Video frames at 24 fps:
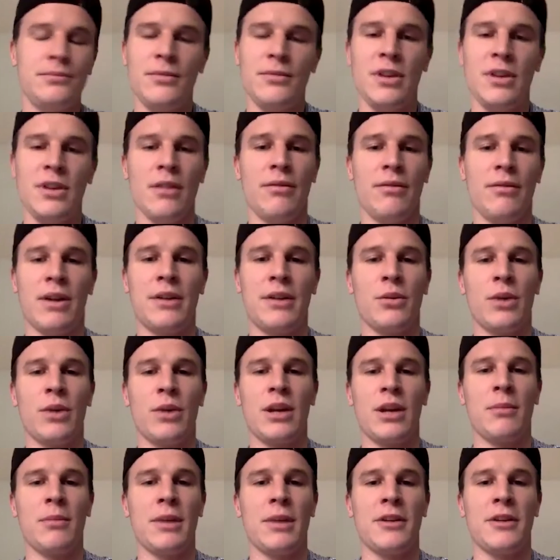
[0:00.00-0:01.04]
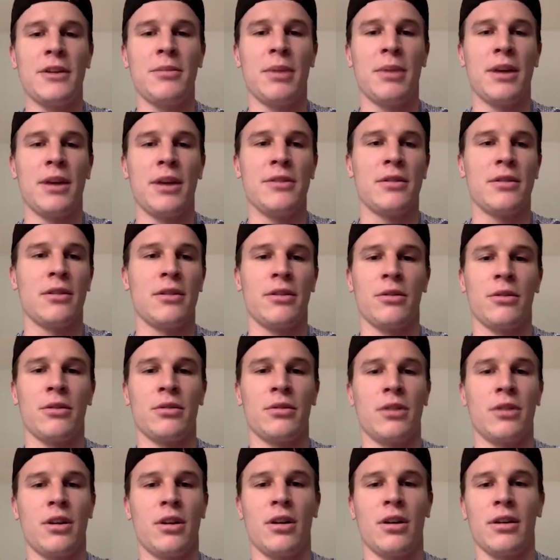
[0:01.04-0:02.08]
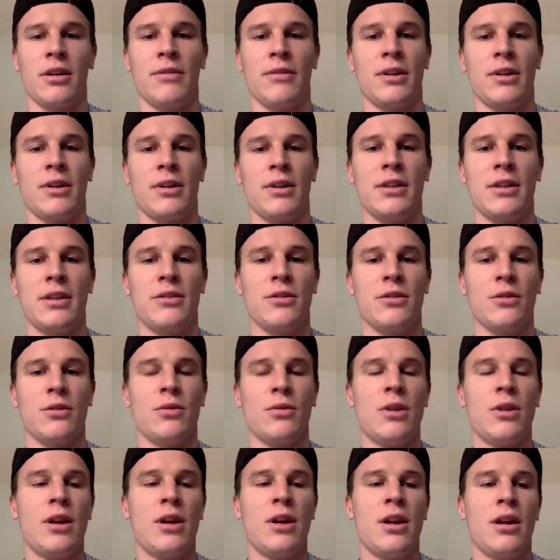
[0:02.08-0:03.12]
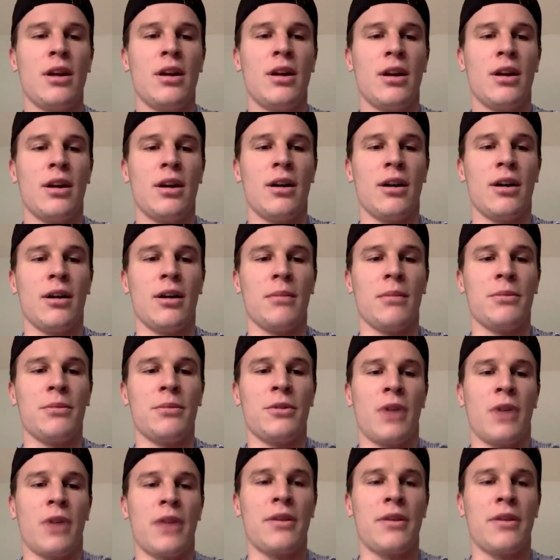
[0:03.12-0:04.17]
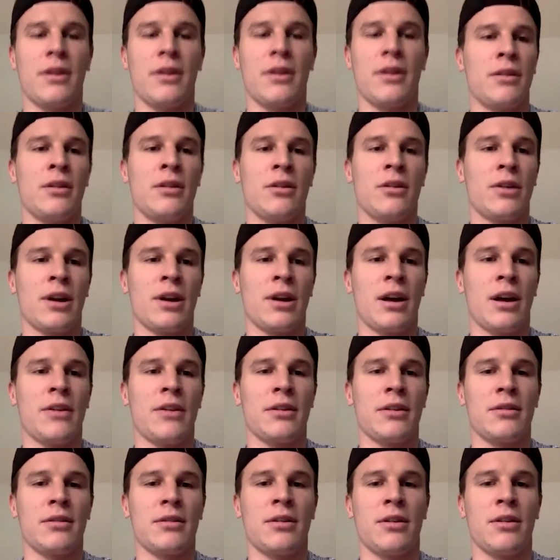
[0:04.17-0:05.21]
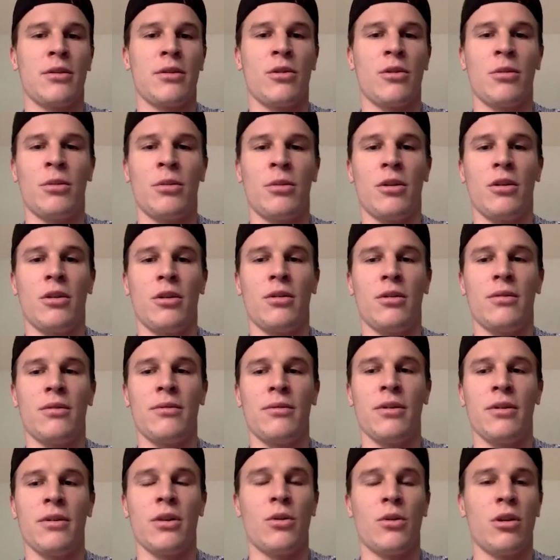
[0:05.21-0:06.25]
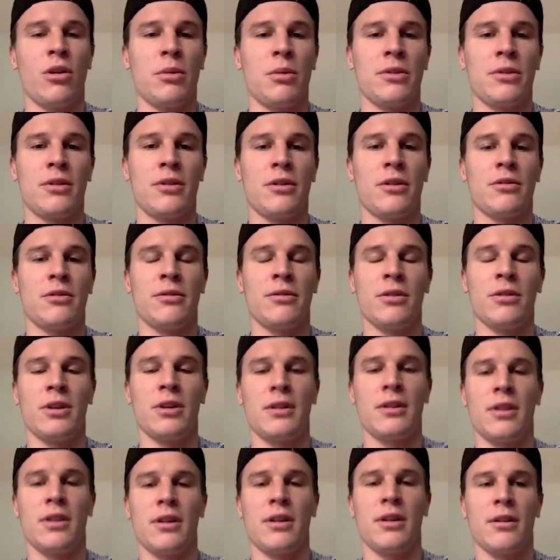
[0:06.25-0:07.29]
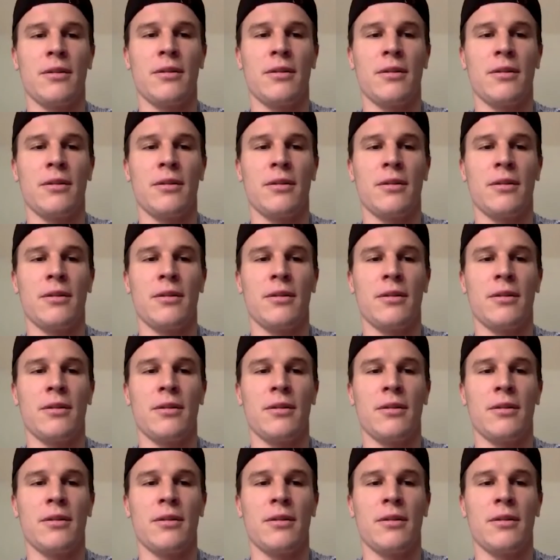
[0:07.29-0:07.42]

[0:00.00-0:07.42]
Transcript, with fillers: find a way to make space on a 3rd and long if I need to. So I think, you know, a guy that can throw the ball very well, but is also very athletic.